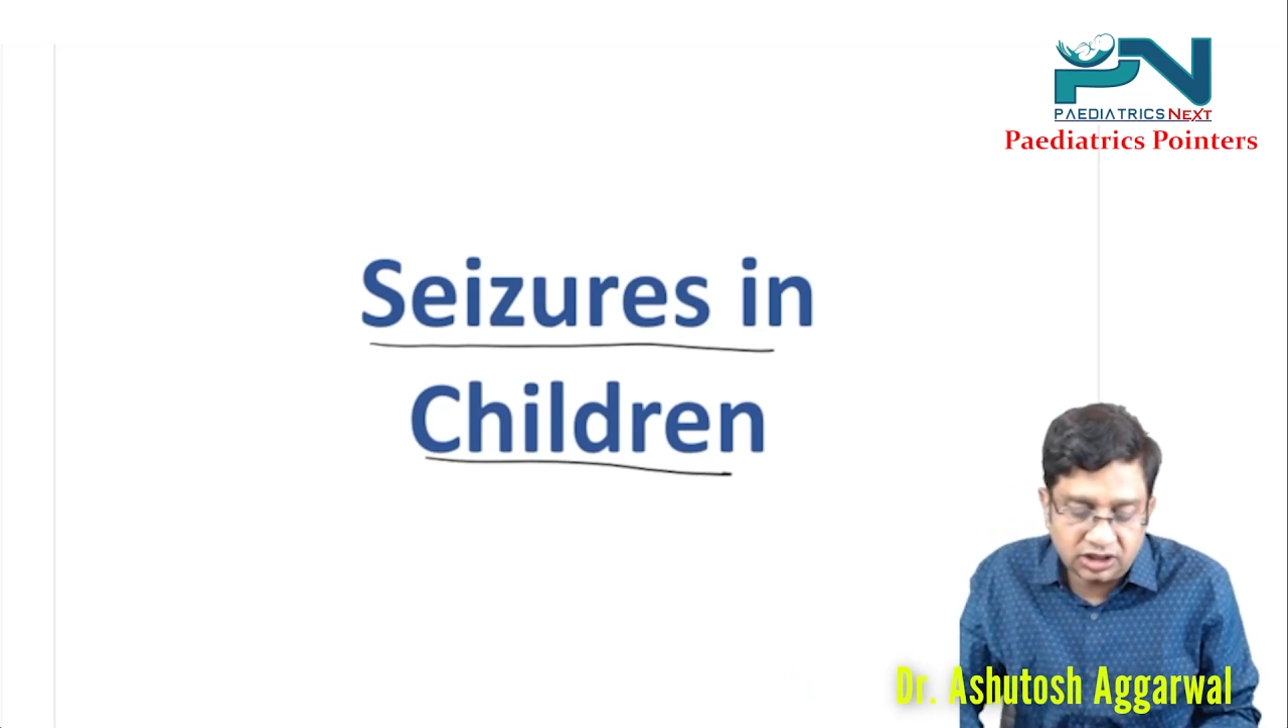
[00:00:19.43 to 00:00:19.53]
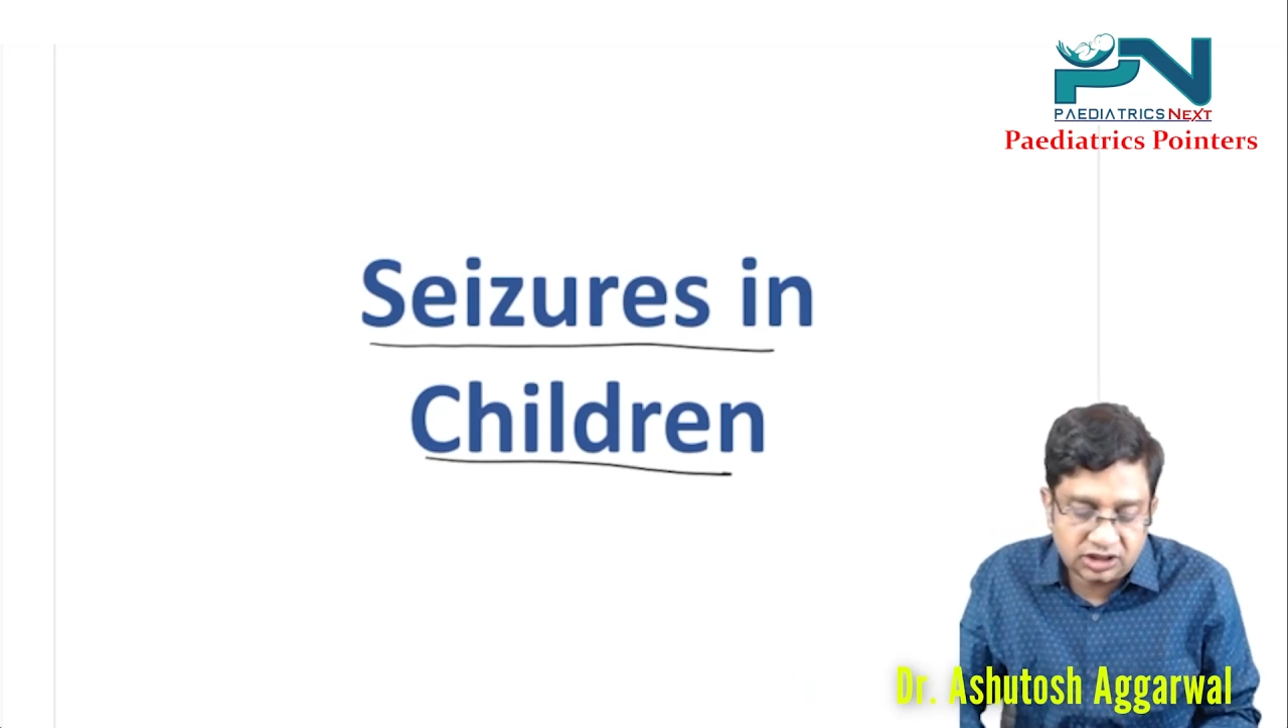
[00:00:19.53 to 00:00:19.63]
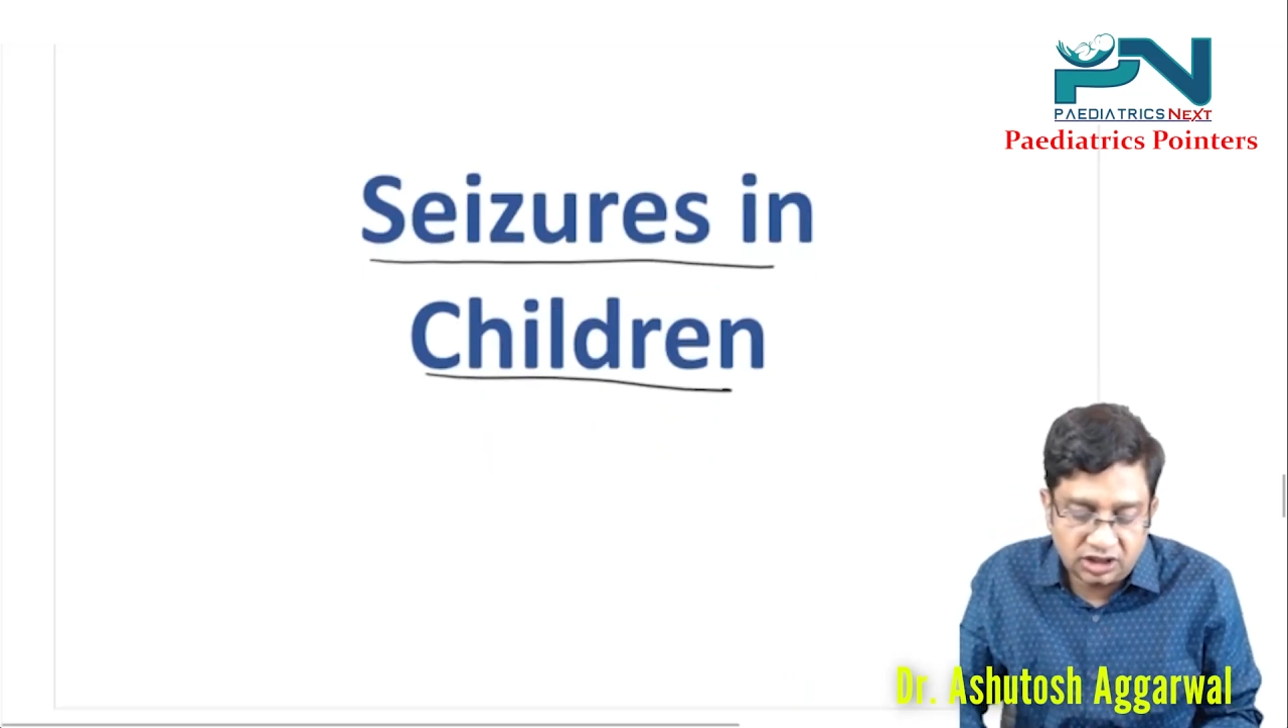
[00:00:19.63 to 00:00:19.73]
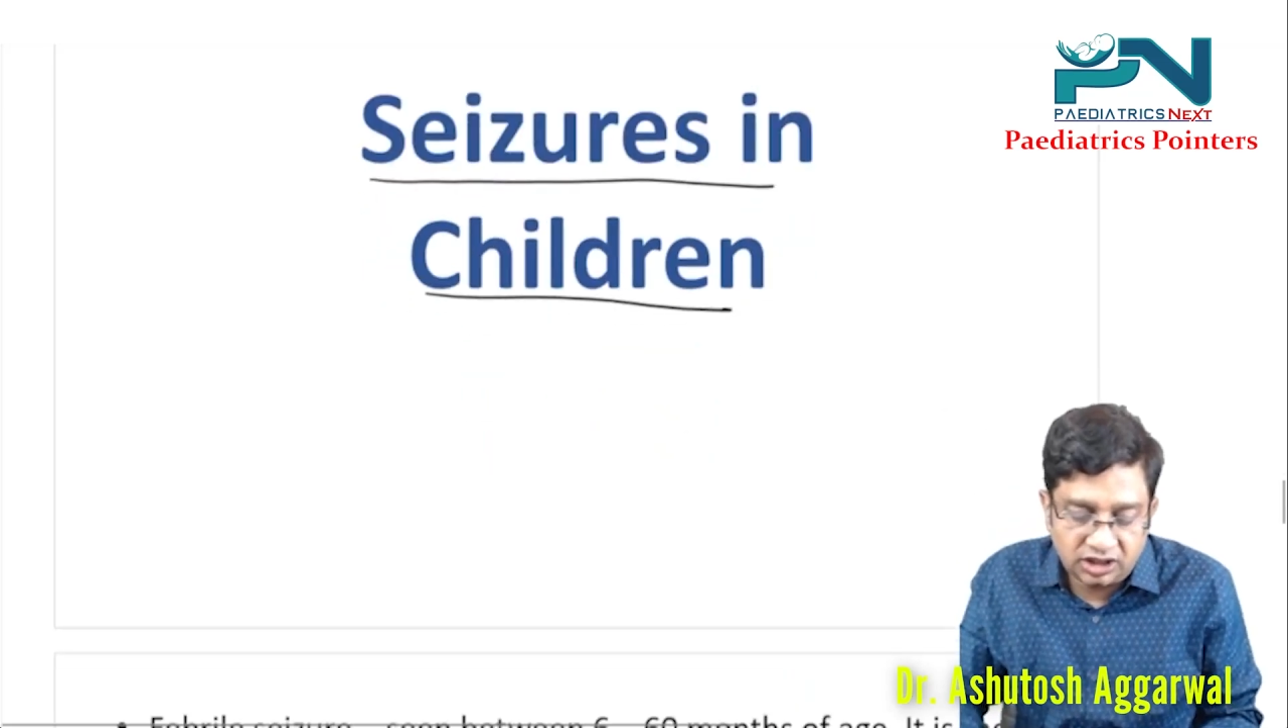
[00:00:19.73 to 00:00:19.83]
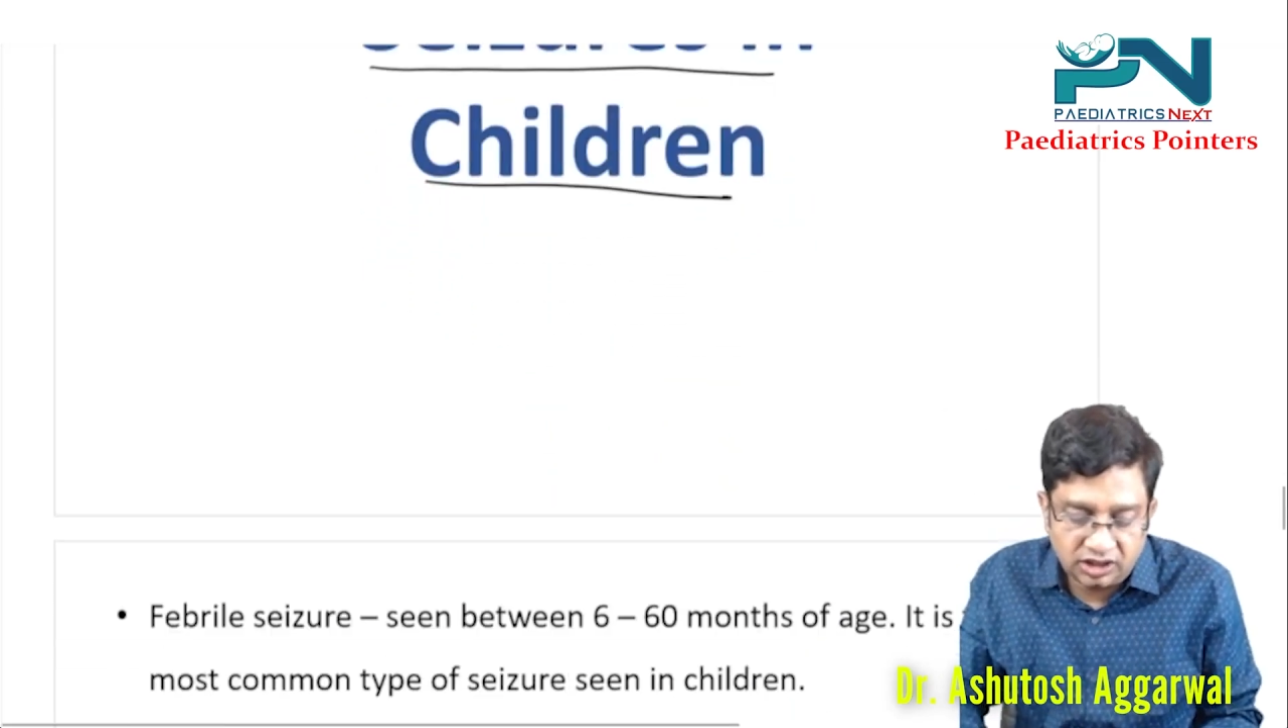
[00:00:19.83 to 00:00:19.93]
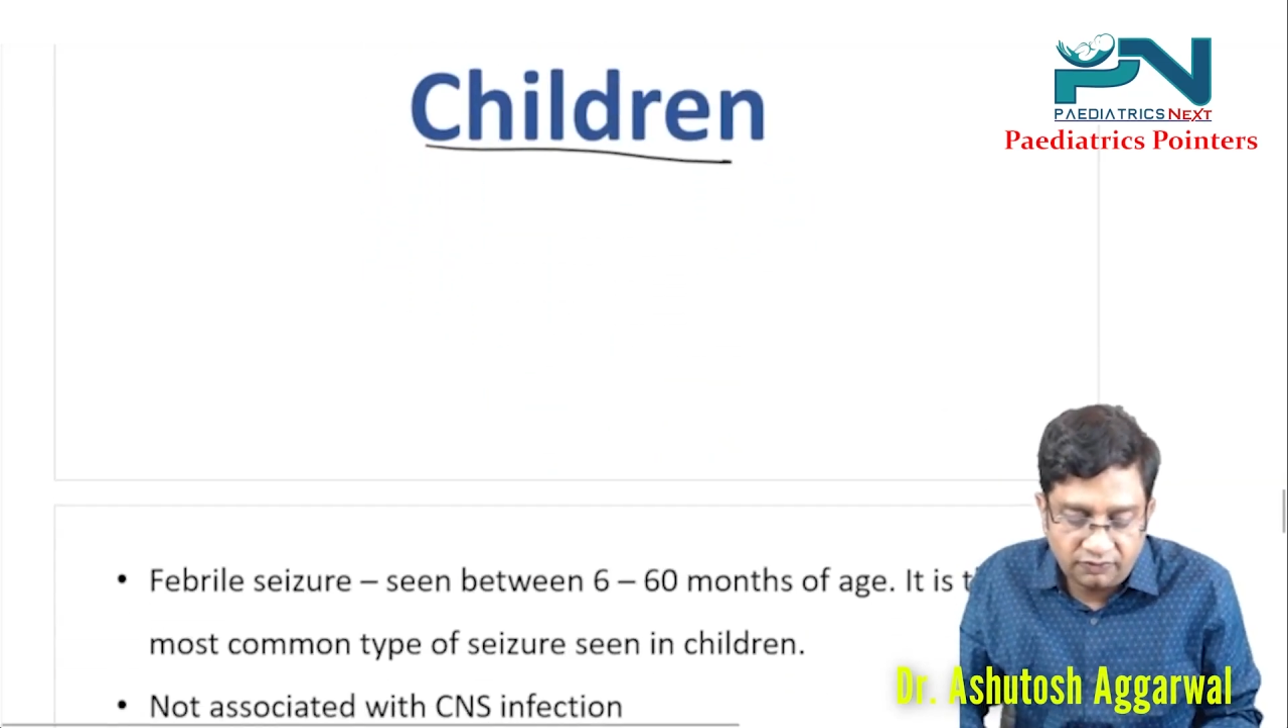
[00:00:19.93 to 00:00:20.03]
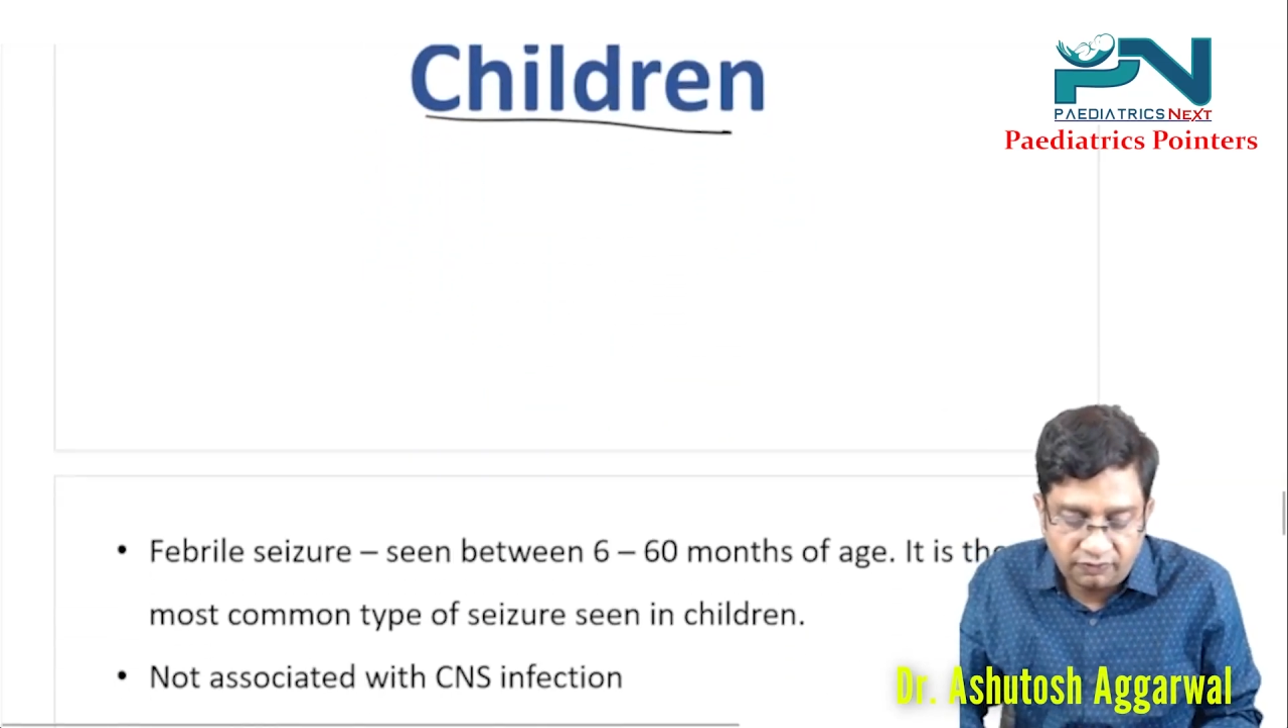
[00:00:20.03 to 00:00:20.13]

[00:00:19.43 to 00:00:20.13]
the children,